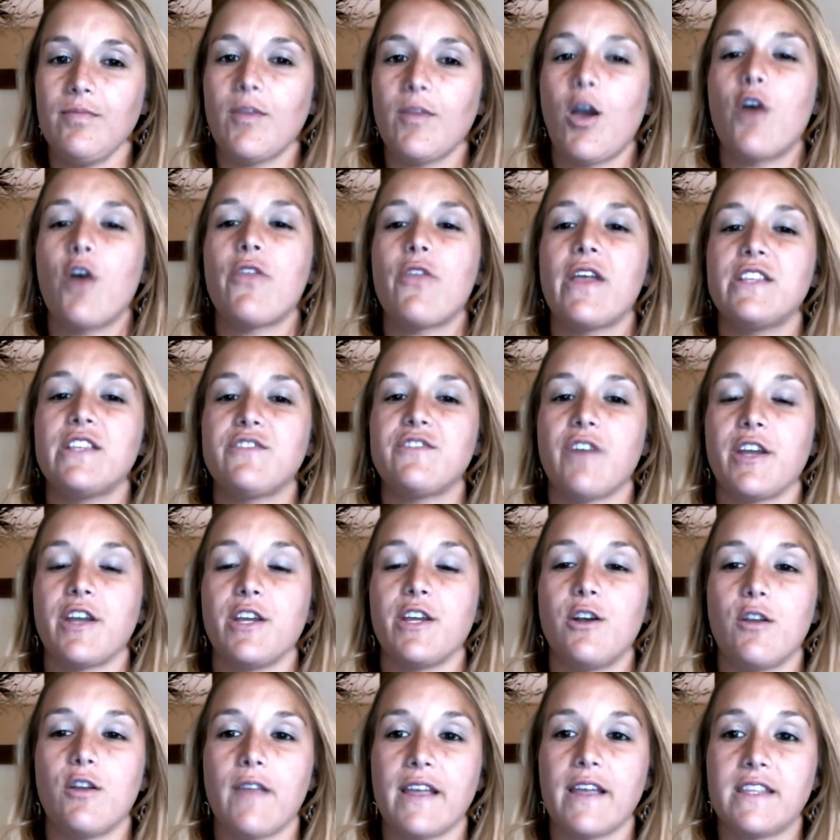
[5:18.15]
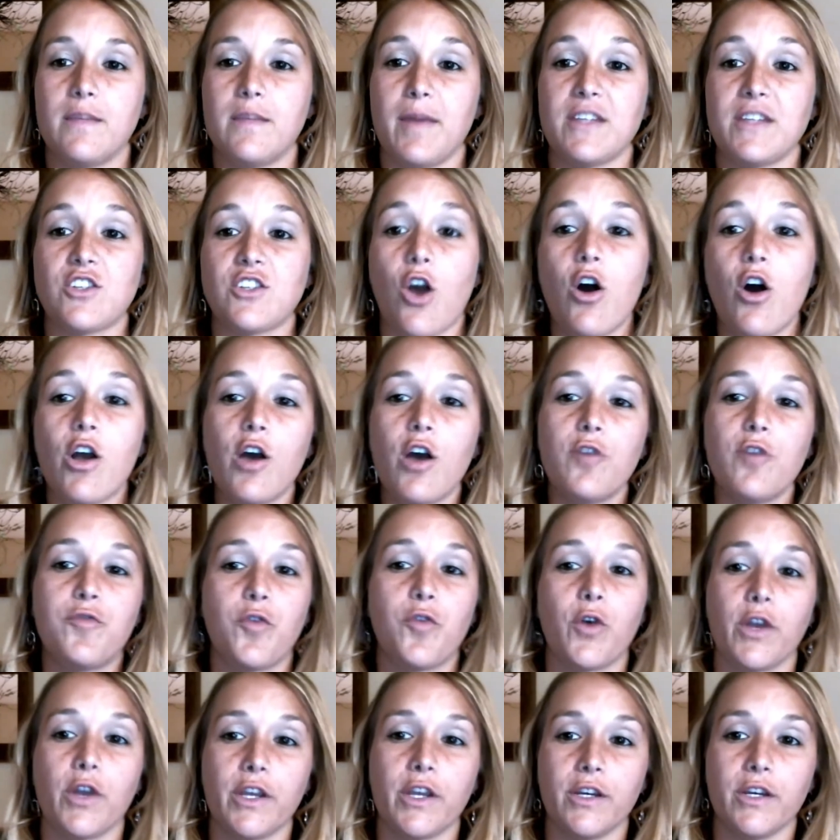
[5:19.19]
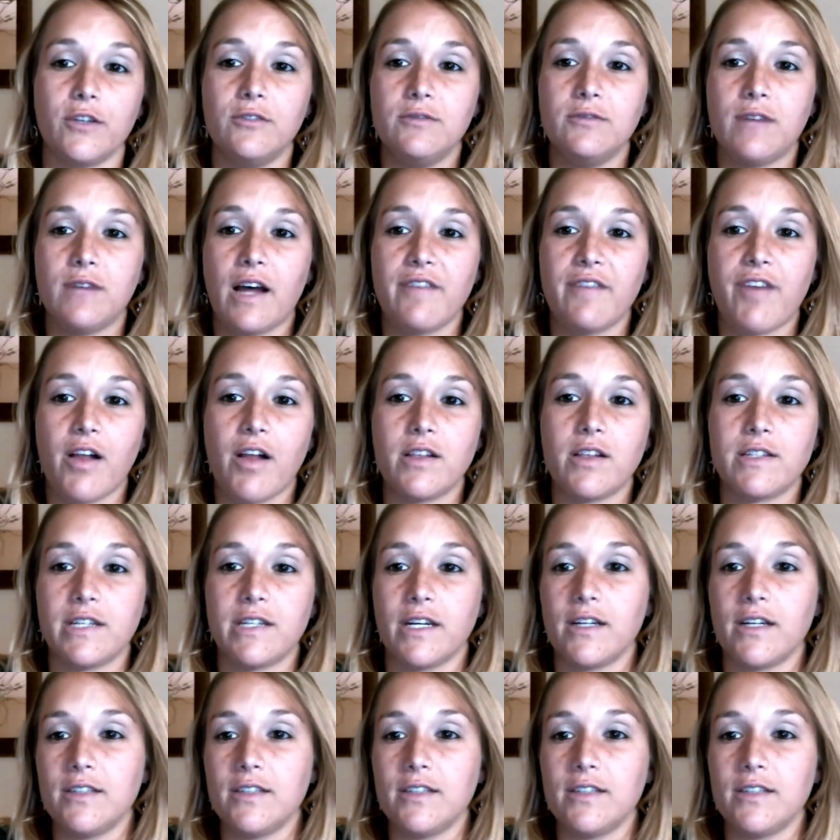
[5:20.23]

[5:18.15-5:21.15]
Oh, that's right. You don't like the beach. I'll go for you. I volunteer.